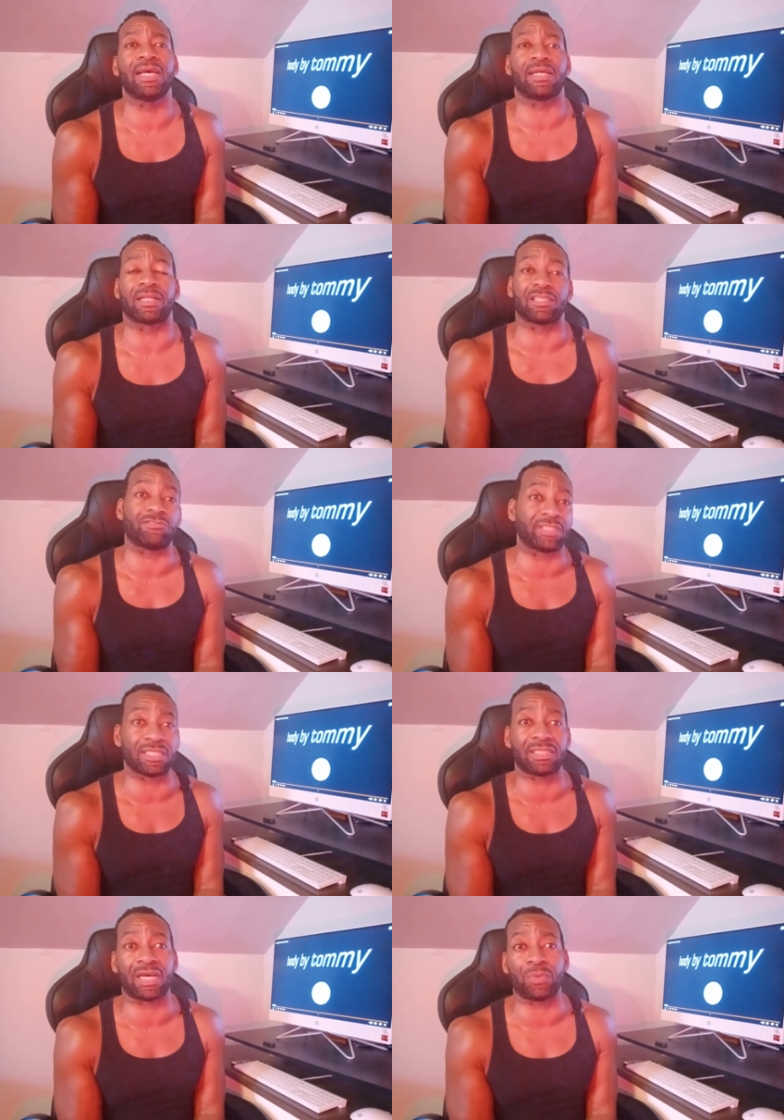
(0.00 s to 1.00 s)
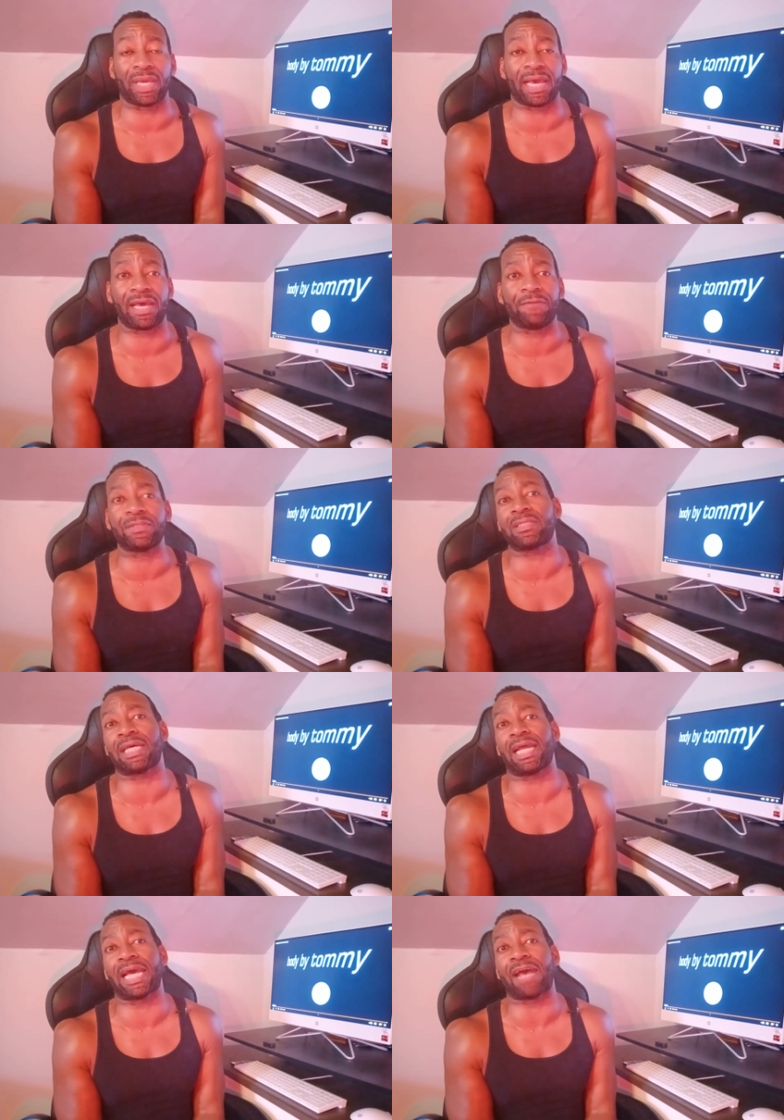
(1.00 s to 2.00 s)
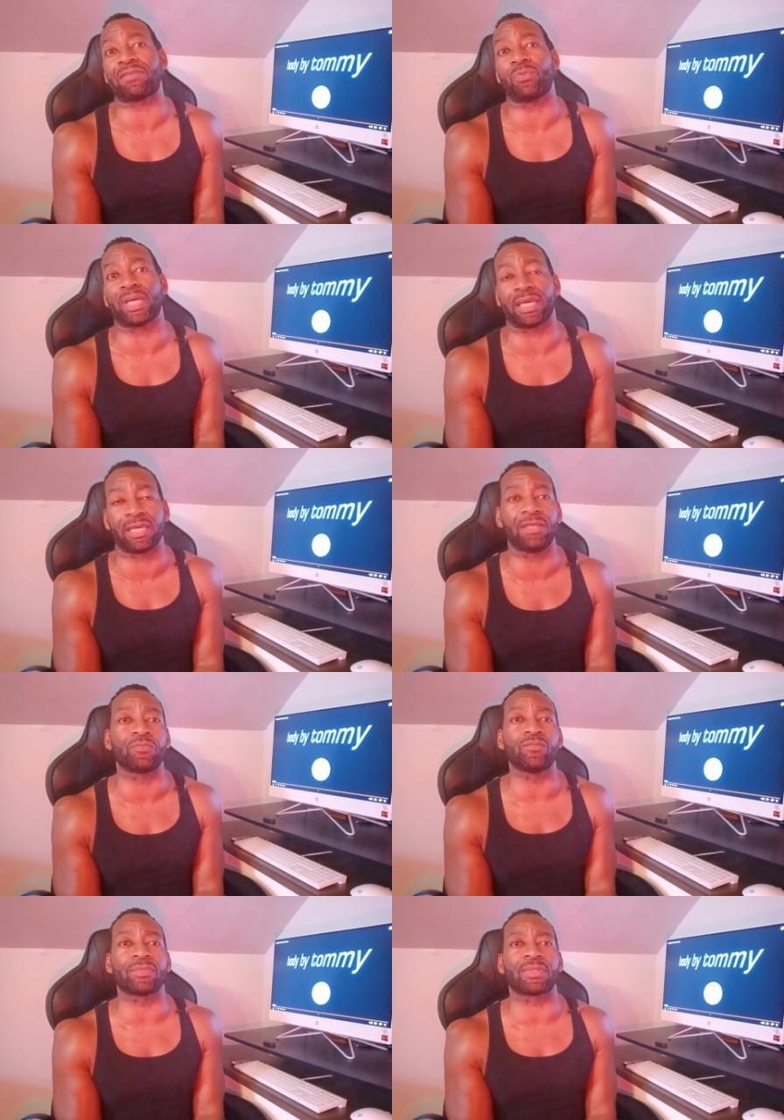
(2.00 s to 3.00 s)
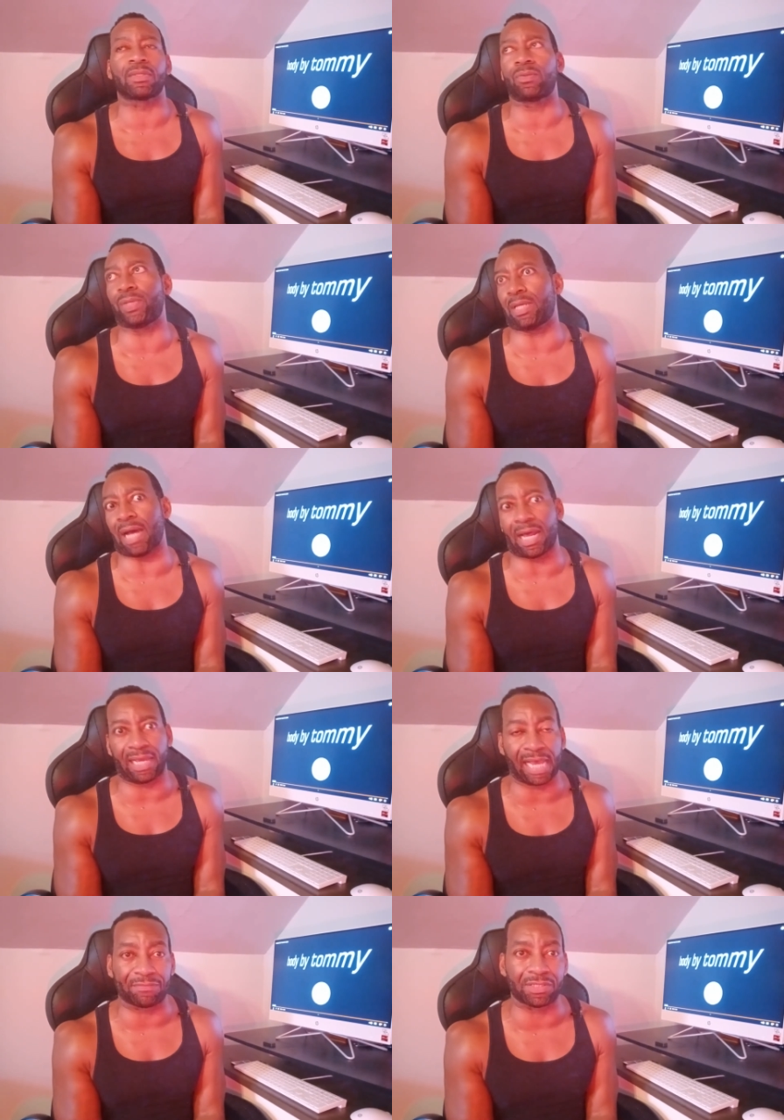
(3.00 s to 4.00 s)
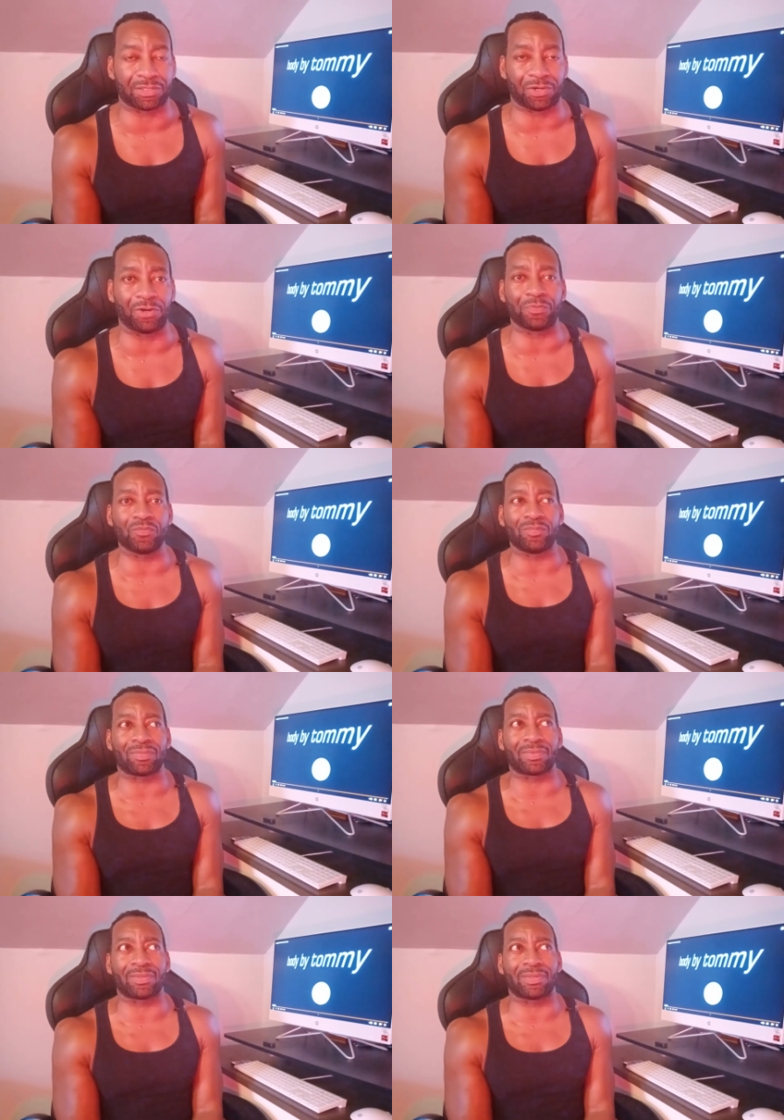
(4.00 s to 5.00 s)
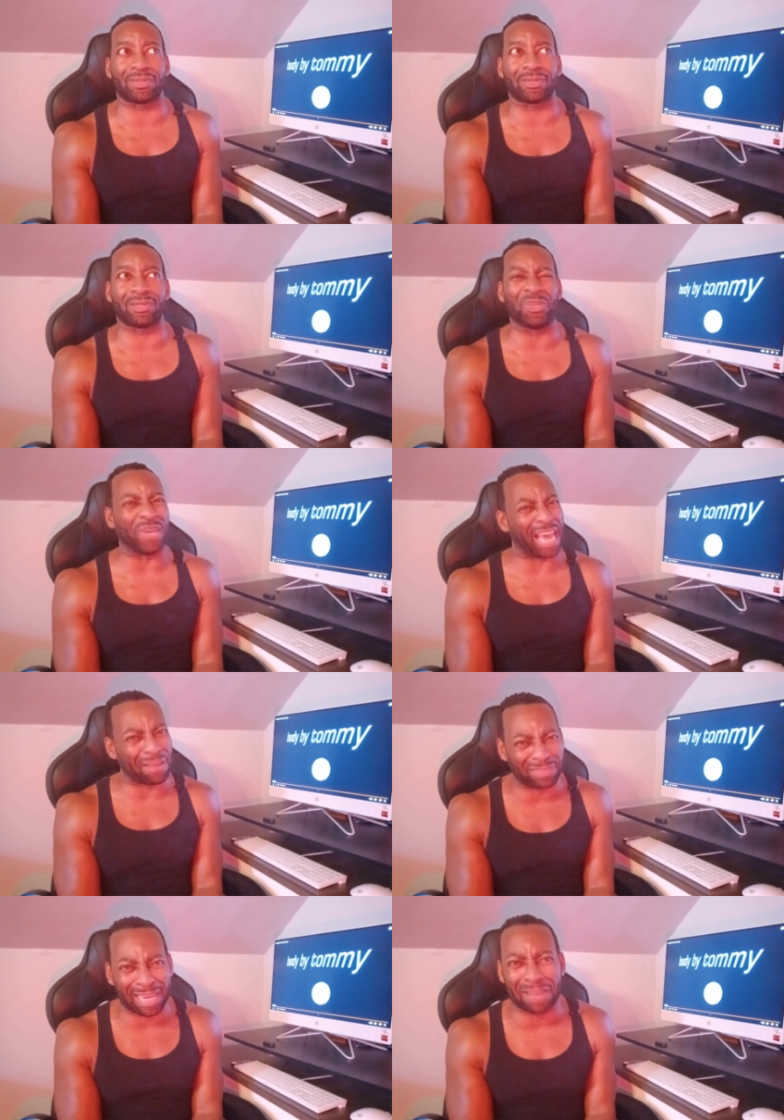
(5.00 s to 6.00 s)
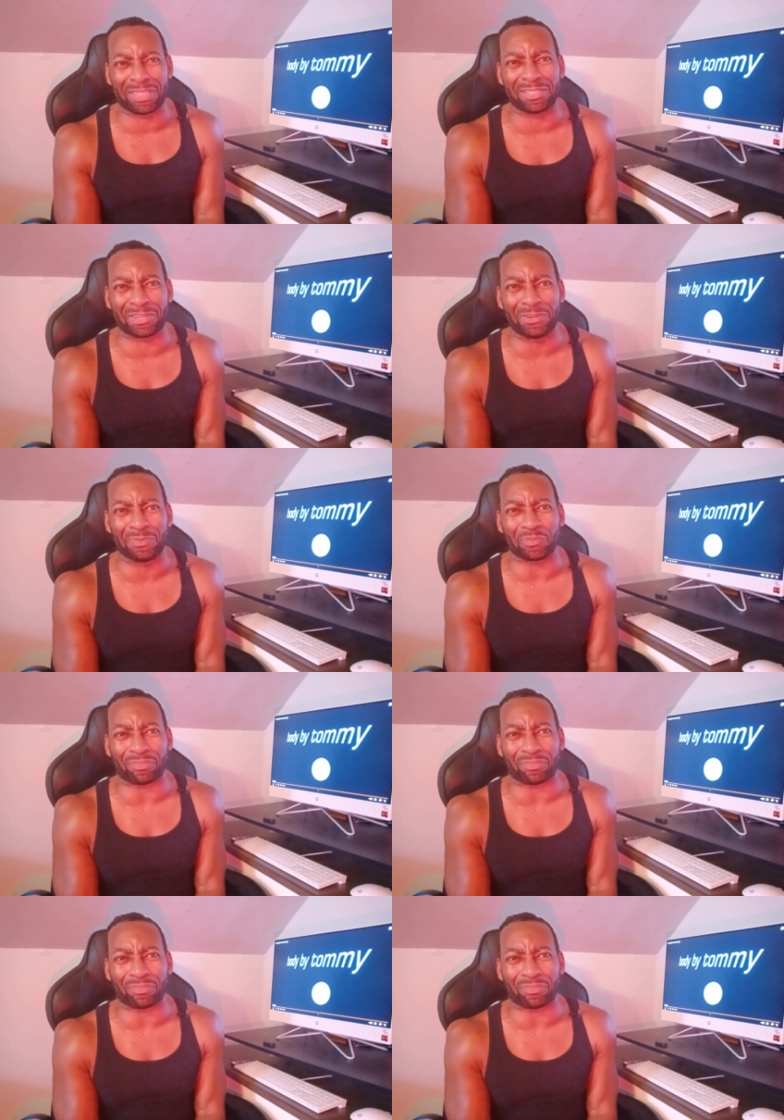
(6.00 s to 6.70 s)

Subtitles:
Another tradition that we have is that after we eat, we gotta have dessert. You have to have dessert